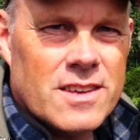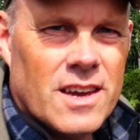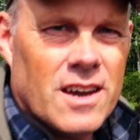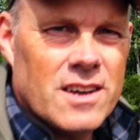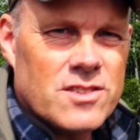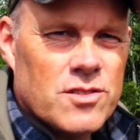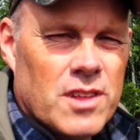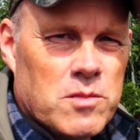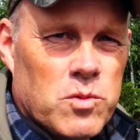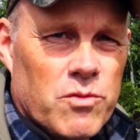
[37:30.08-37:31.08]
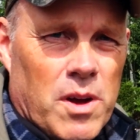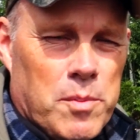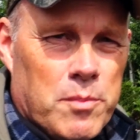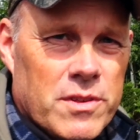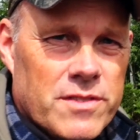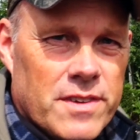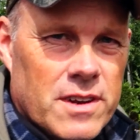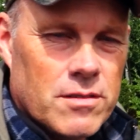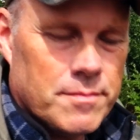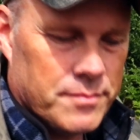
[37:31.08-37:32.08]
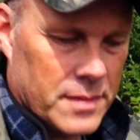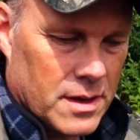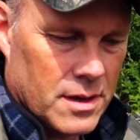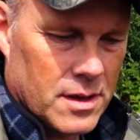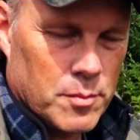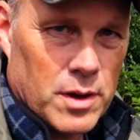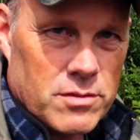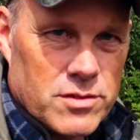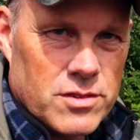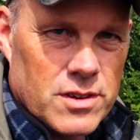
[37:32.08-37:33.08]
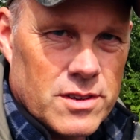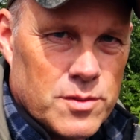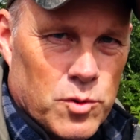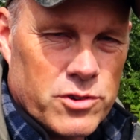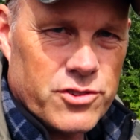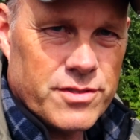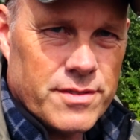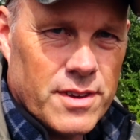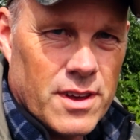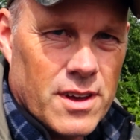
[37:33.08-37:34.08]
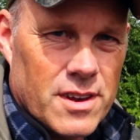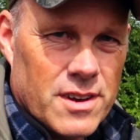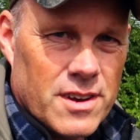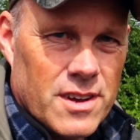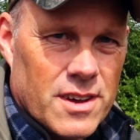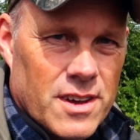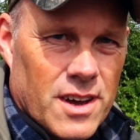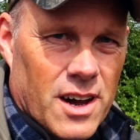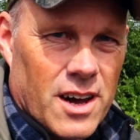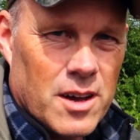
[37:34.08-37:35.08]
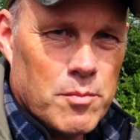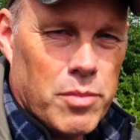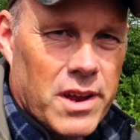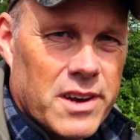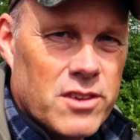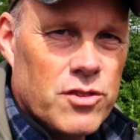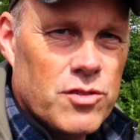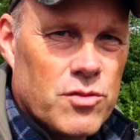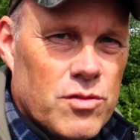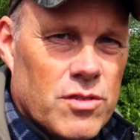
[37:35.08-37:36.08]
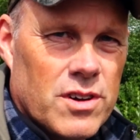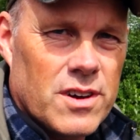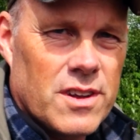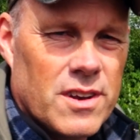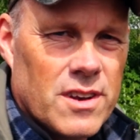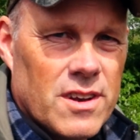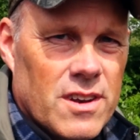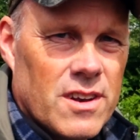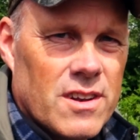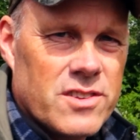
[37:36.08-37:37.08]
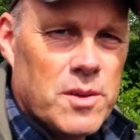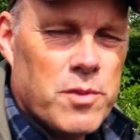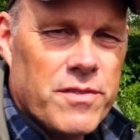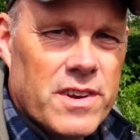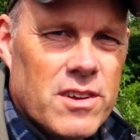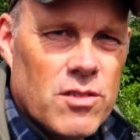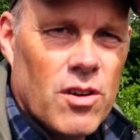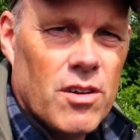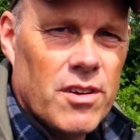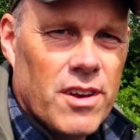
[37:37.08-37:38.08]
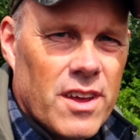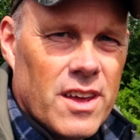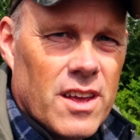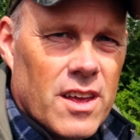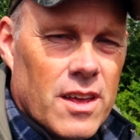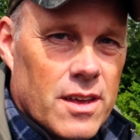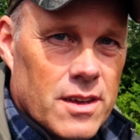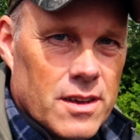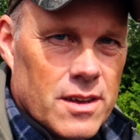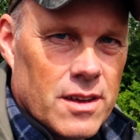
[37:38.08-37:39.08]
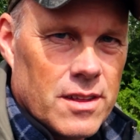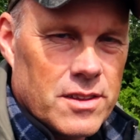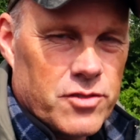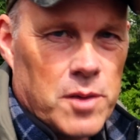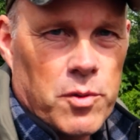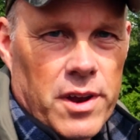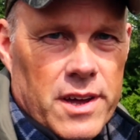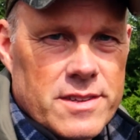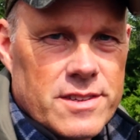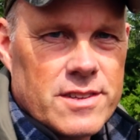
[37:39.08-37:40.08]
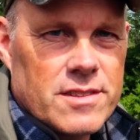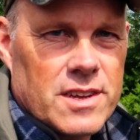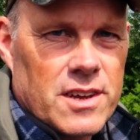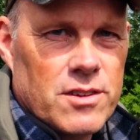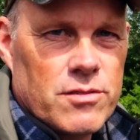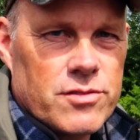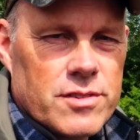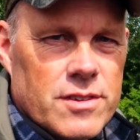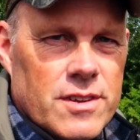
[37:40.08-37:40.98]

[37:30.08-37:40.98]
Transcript: Yeah, so that will wrap up this video about supports, and I'm planning to do a separate video on the tripod heads that I use.